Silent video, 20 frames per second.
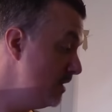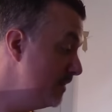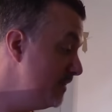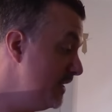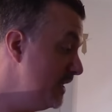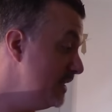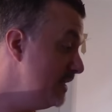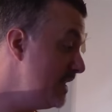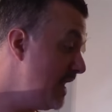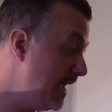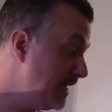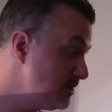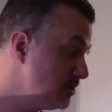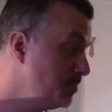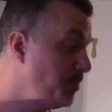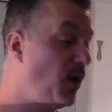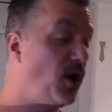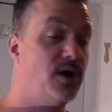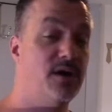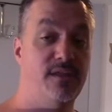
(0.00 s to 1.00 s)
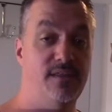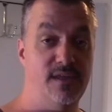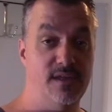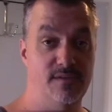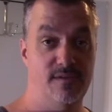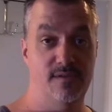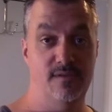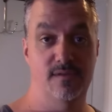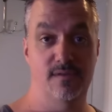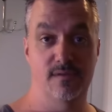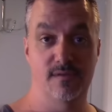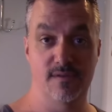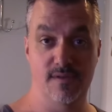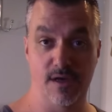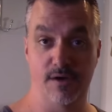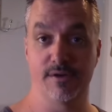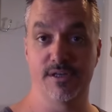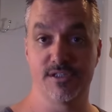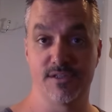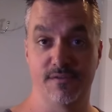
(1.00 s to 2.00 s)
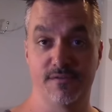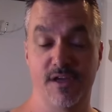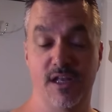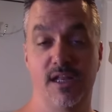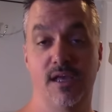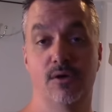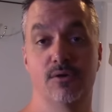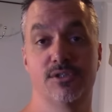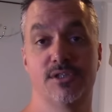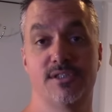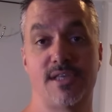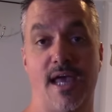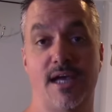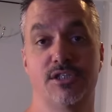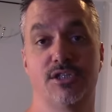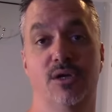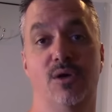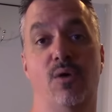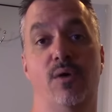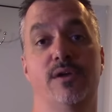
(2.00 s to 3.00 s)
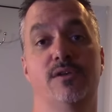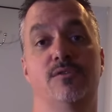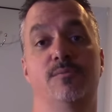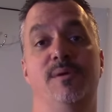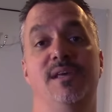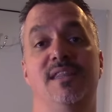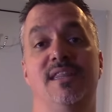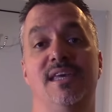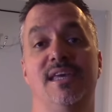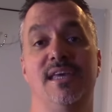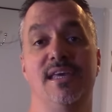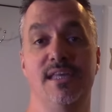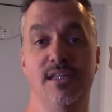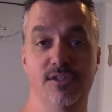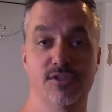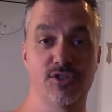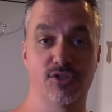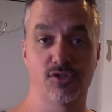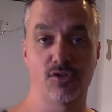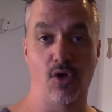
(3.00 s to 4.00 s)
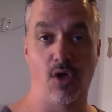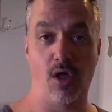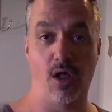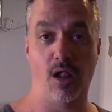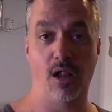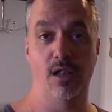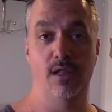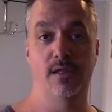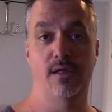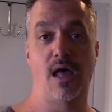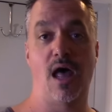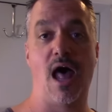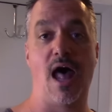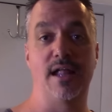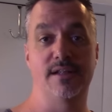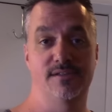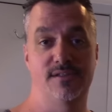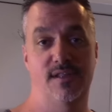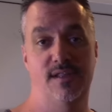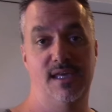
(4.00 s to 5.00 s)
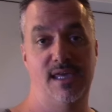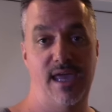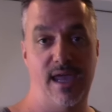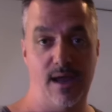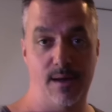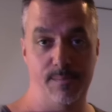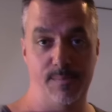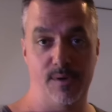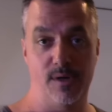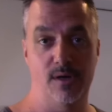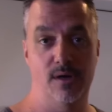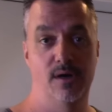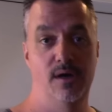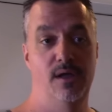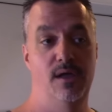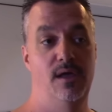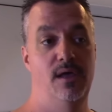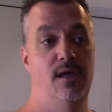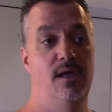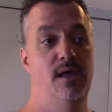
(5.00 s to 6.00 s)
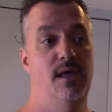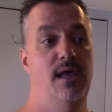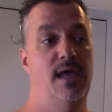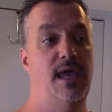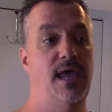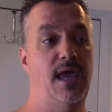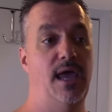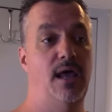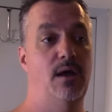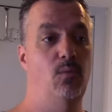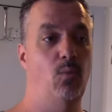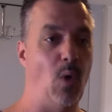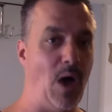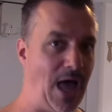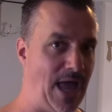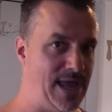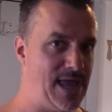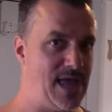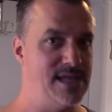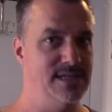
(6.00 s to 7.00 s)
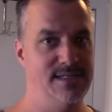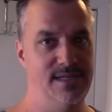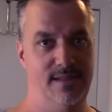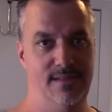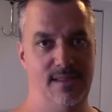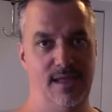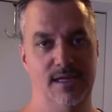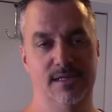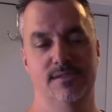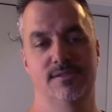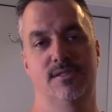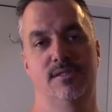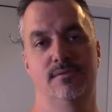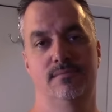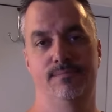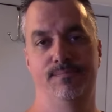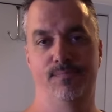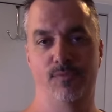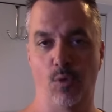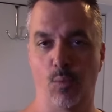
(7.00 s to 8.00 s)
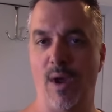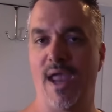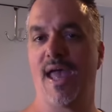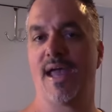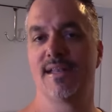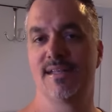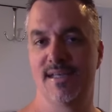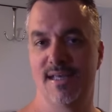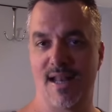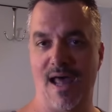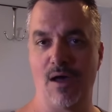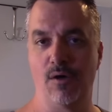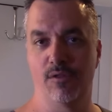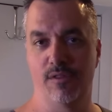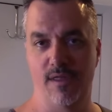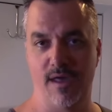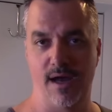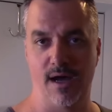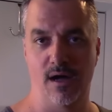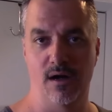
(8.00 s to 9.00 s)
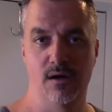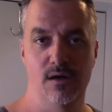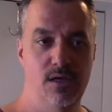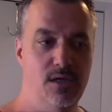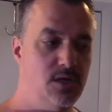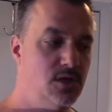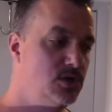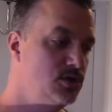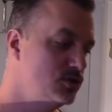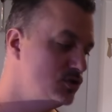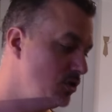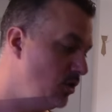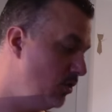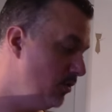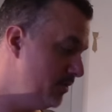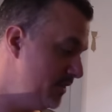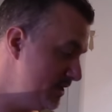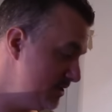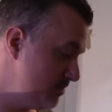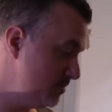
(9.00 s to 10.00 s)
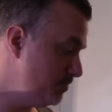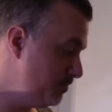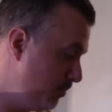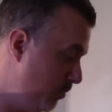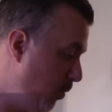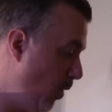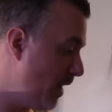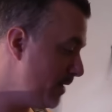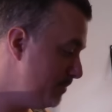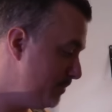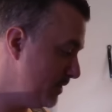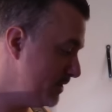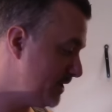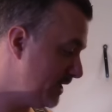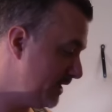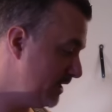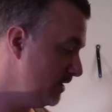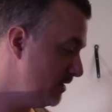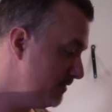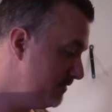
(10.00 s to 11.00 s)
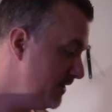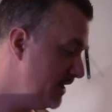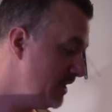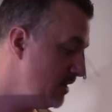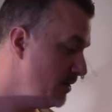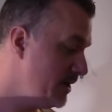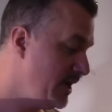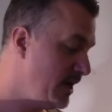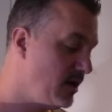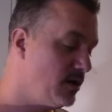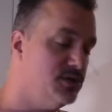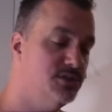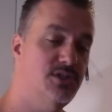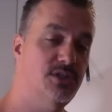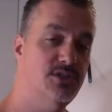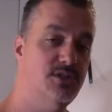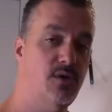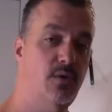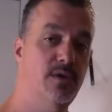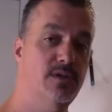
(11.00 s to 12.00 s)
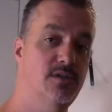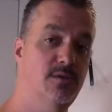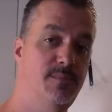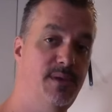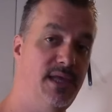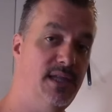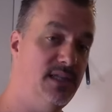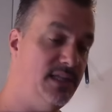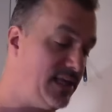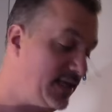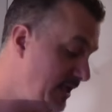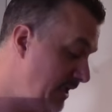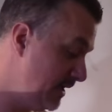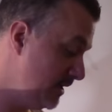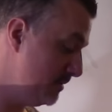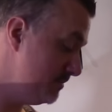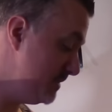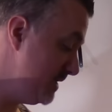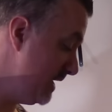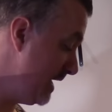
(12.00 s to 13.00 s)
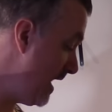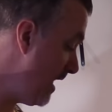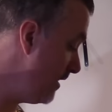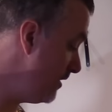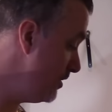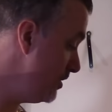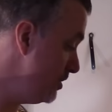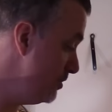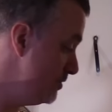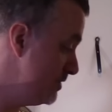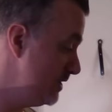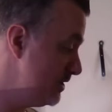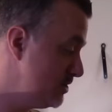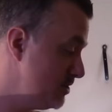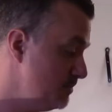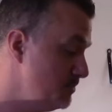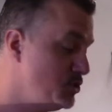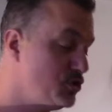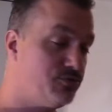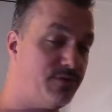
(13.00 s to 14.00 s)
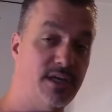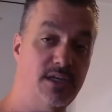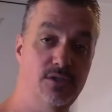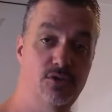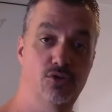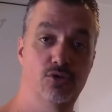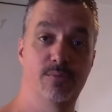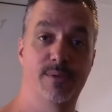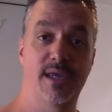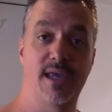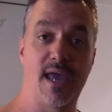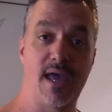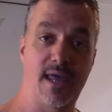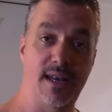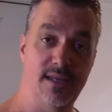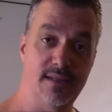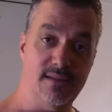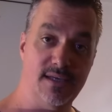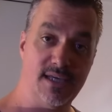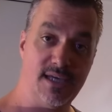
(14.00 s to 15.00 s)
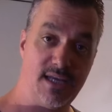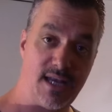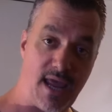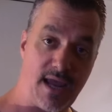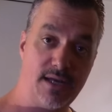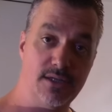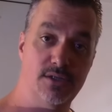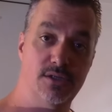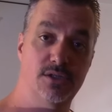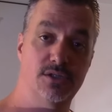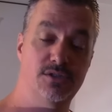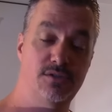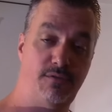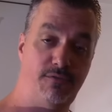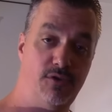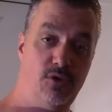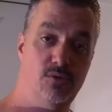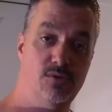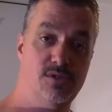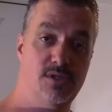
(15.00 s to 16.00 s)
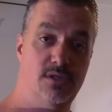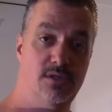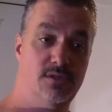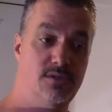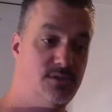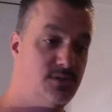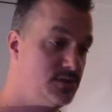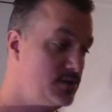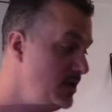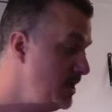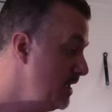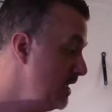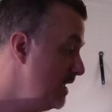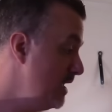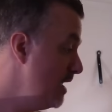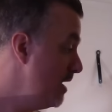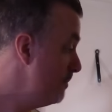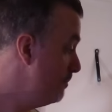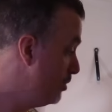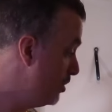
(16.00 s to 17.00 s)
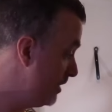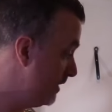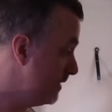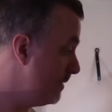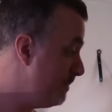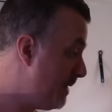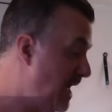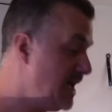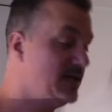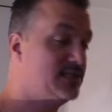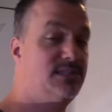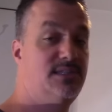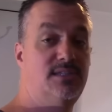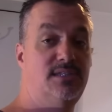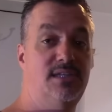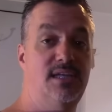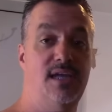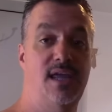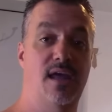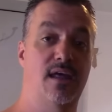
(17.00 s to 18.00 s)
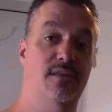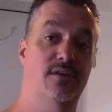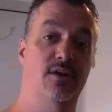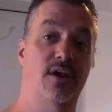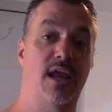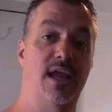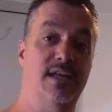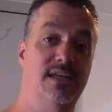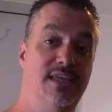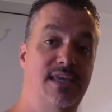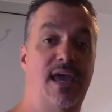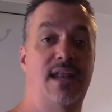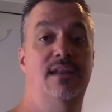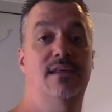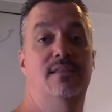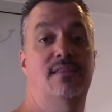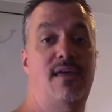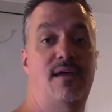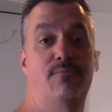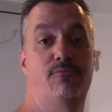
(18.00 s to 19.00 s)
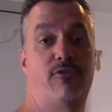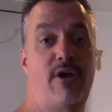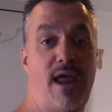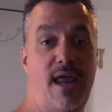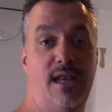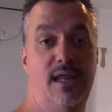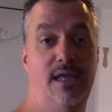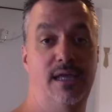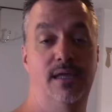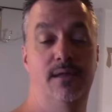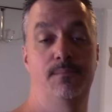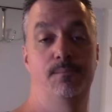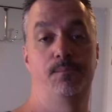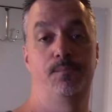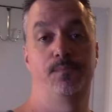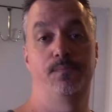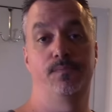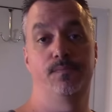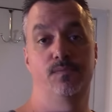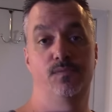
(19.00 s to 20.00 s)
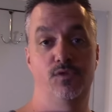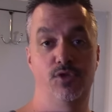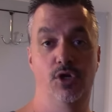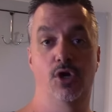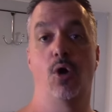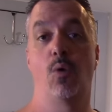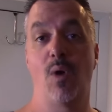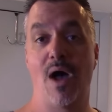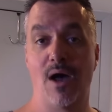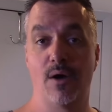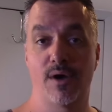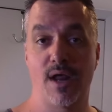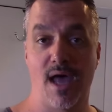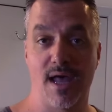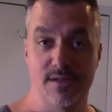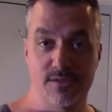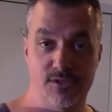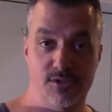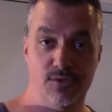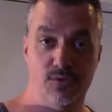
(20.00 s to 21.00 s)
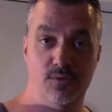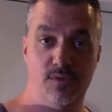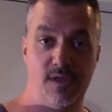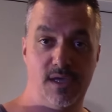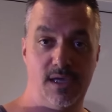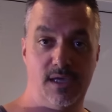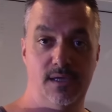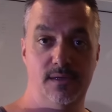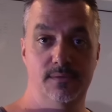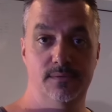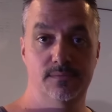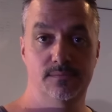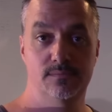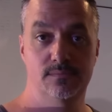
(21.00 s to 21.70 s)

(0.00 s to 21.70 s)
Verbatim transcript: The next part of this series of videos is actually going to be the install onto the camper and why I did things the way I did out there. So this one particular video here is just going to be linking them together, using some shrink tubing, adding the connectors, fuses, putting the boxes together, and getting them ready to go out onto the,